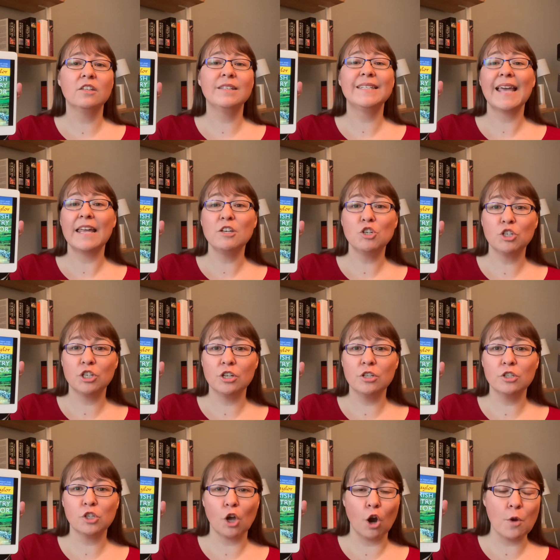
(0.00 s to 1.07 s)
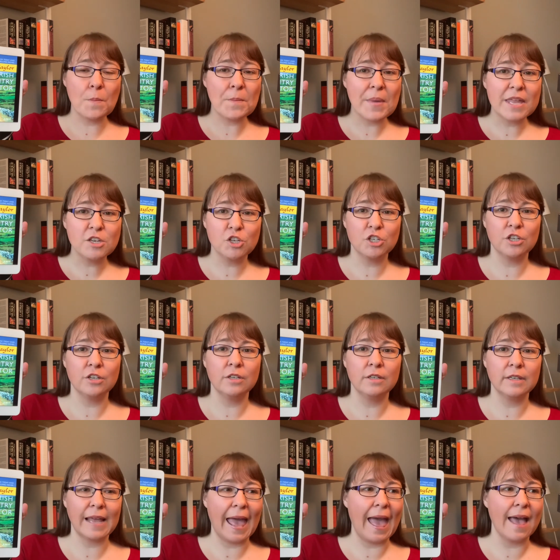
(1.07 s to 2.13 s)
tensions are
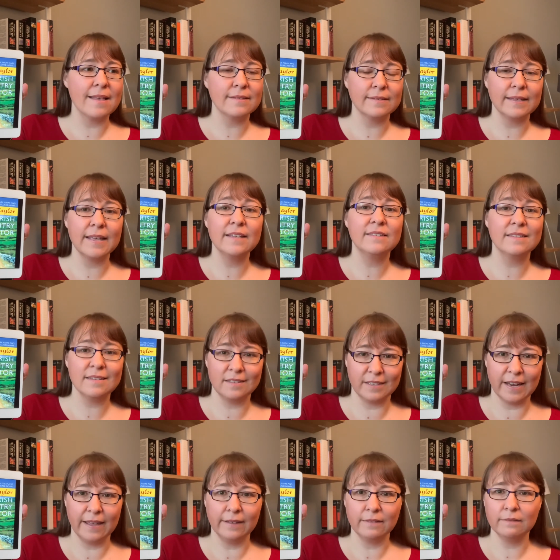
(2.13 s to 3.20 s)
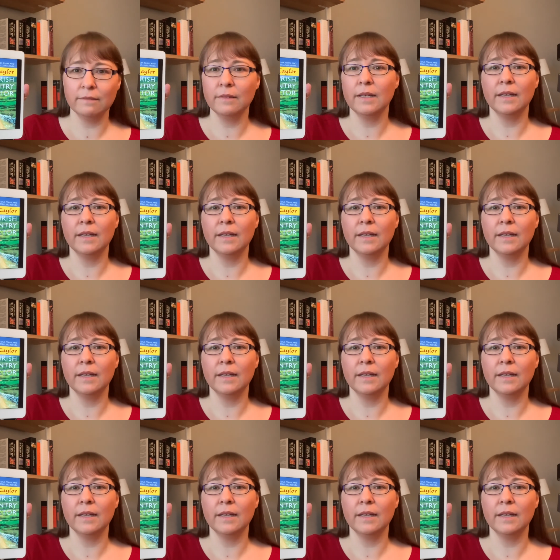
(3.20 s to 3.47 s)
mentioned as existing